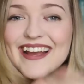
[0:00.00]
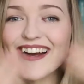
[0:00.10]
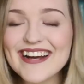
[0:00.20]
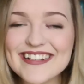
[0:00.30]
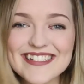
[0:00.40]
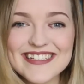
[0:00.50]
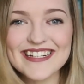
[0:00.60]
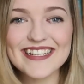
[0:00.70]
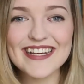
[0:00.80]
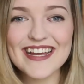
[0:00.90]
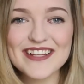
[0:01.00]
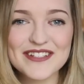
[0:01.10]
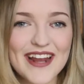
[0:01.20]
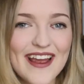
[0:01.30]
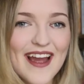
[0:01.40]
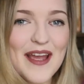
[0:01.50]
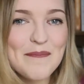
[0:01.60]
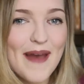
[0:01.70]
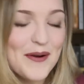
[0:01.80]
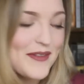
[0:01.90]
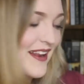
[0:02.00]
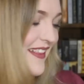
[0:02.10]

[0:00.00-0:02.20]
Hey guys, it's Tilly and today I am back with